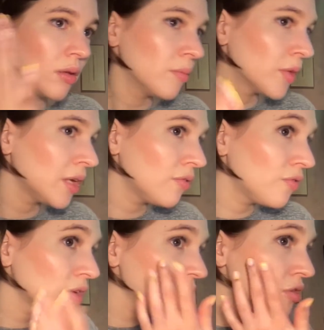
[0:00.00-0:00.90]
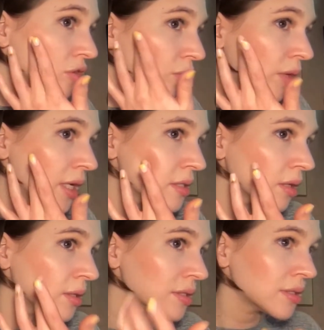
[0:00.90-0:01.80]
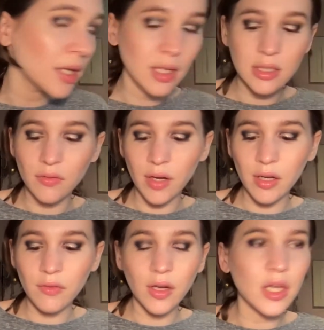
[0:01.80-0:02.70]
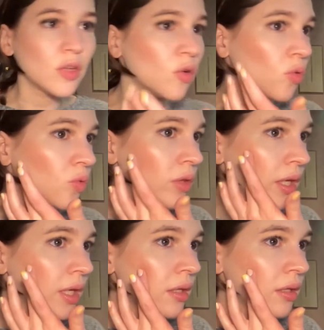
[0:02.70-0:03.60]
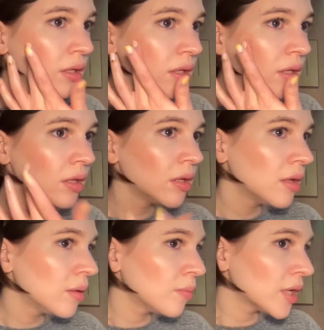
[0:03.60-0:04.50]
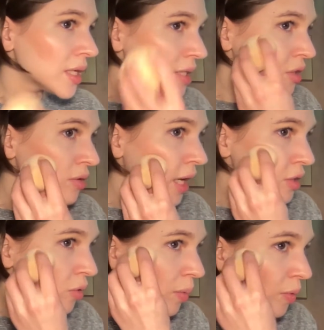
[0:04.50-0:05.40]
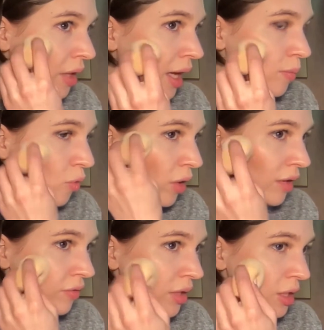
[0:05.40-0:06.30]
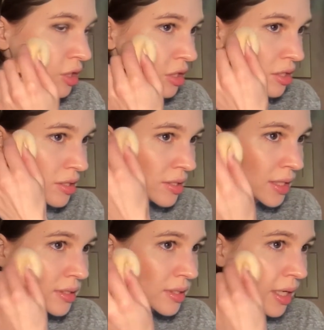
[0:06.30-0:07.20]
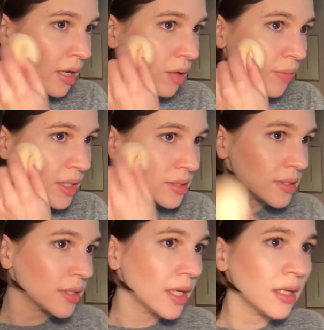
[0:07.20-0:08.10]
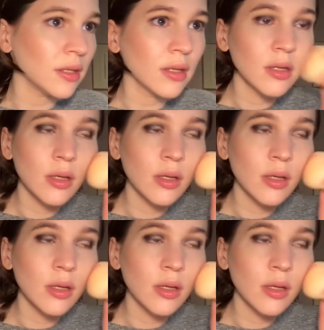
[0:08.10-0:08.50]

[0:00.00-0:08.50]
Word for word: But it feels so nice on the skin. It's very, very cooling. But as I try to apply more, I feel like it just sits there on my skin.